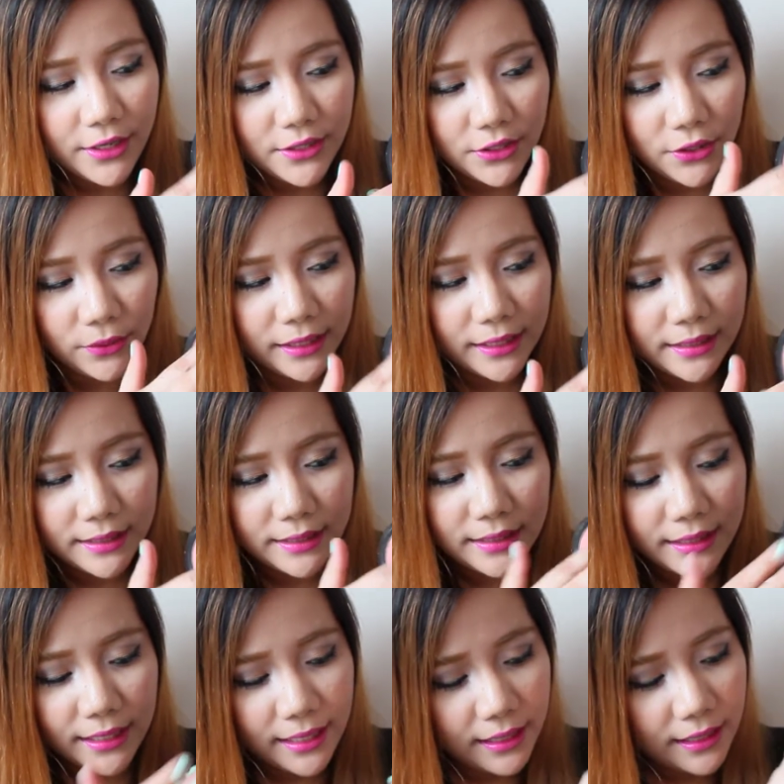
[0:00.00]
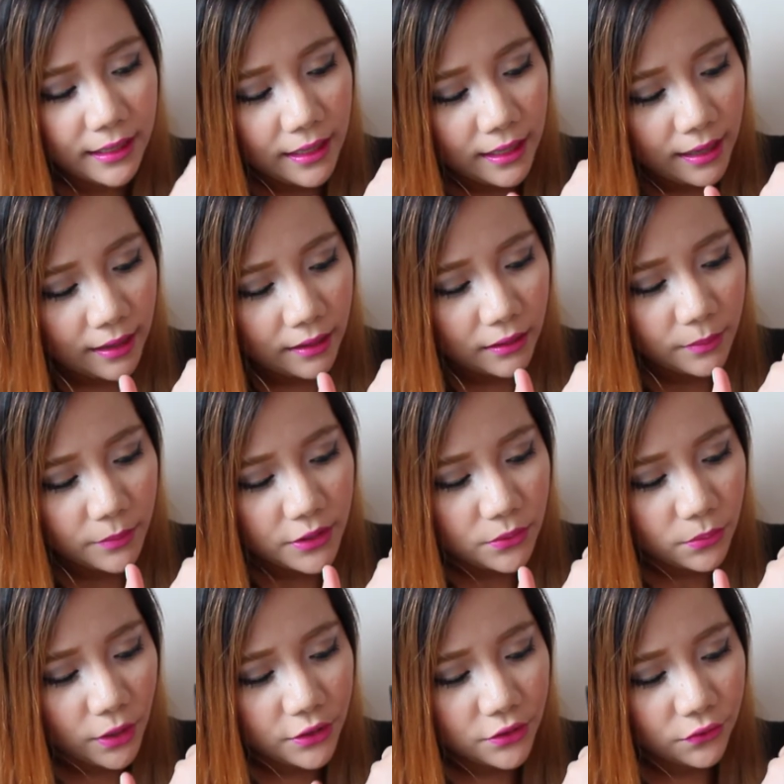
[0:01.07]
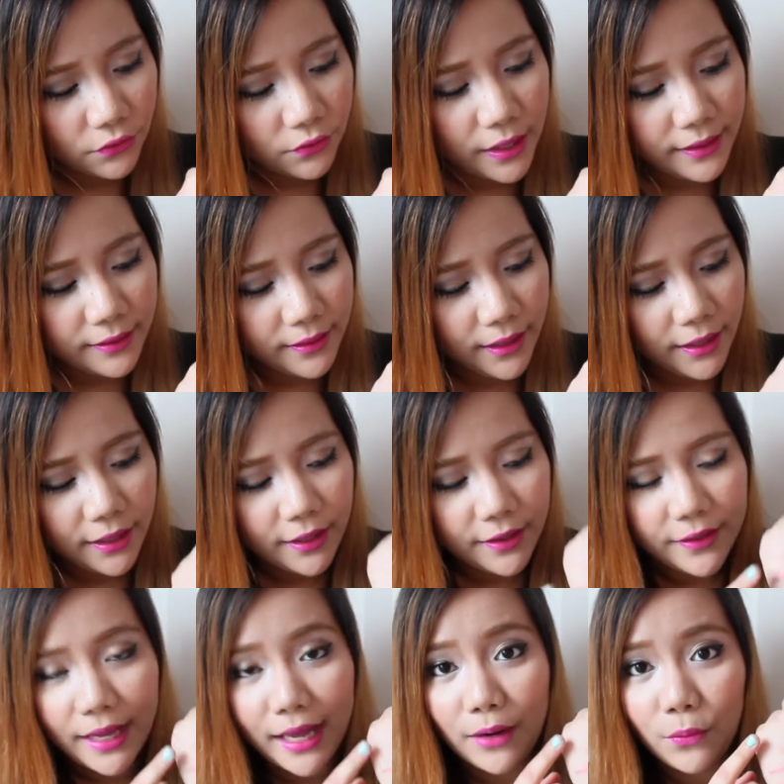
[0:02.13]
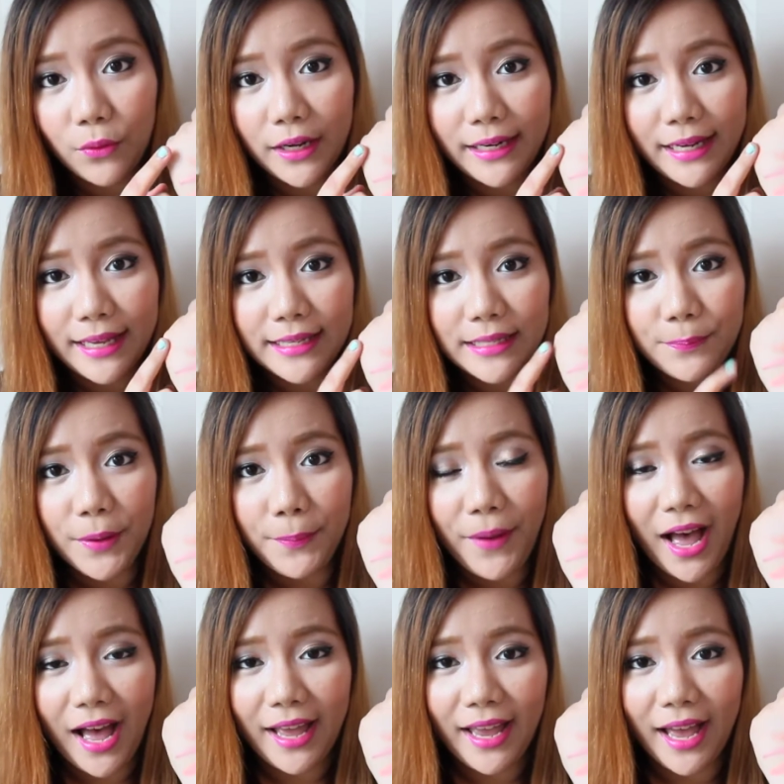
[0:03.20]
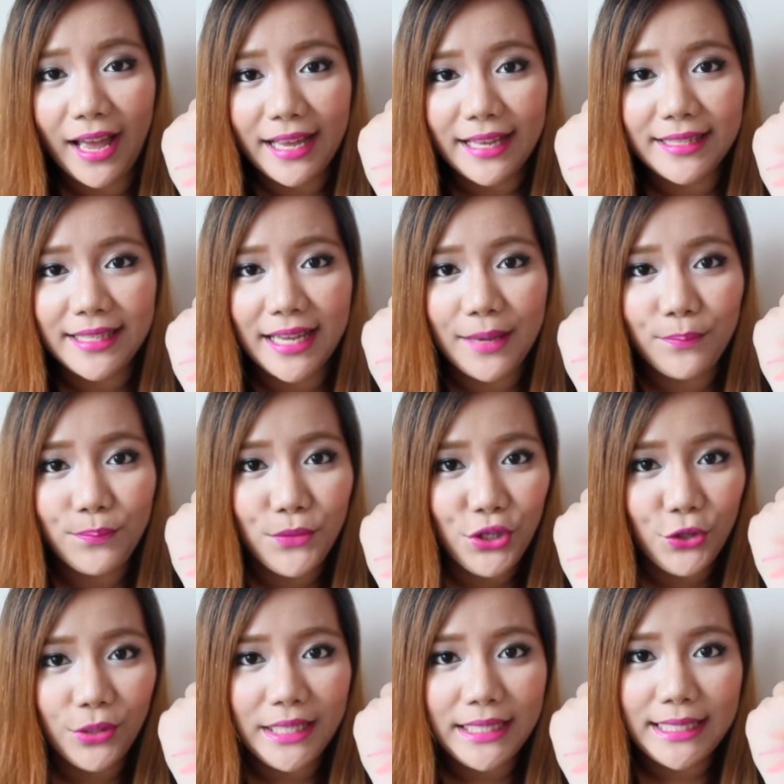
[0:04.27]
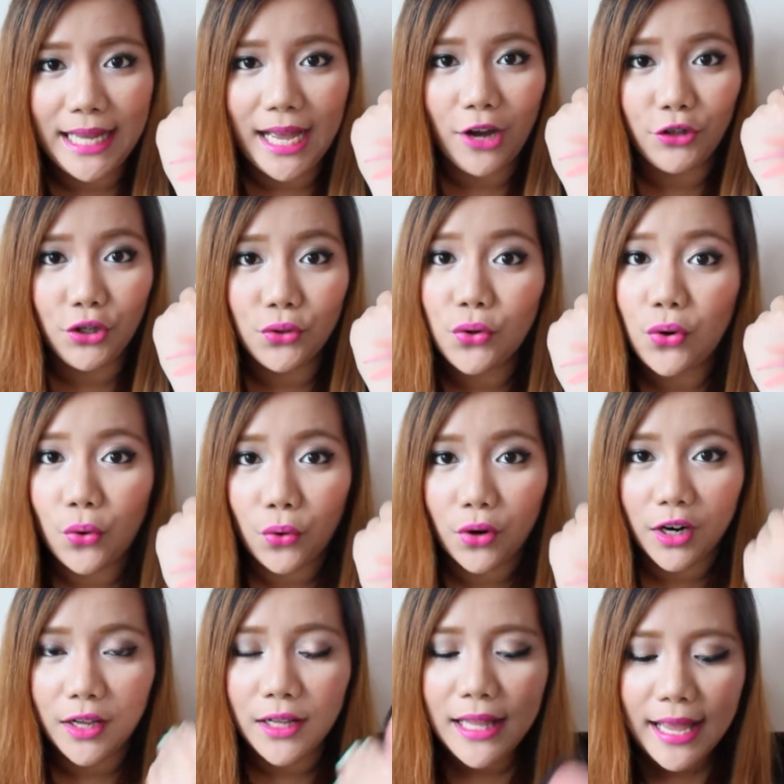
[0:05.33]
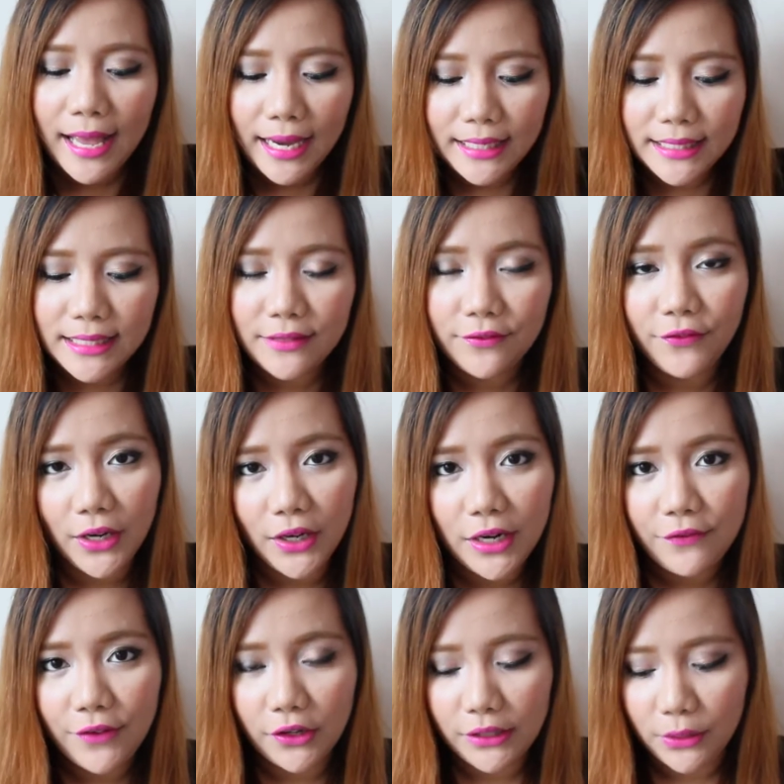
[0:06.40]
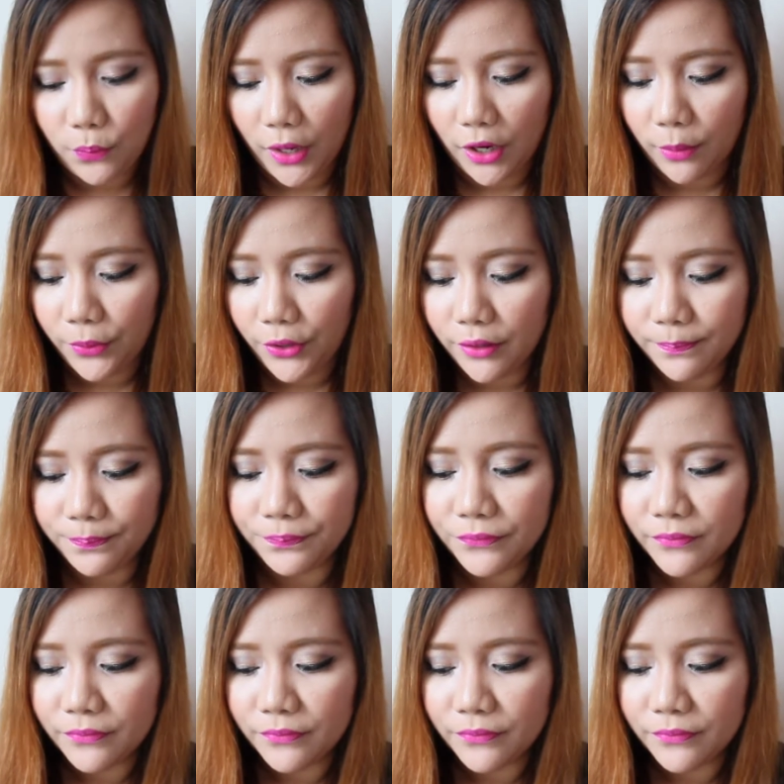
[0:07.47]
So let's see, let me swatch right there. That one is Papaya. It's a muted down coral, and it's very, very wearable.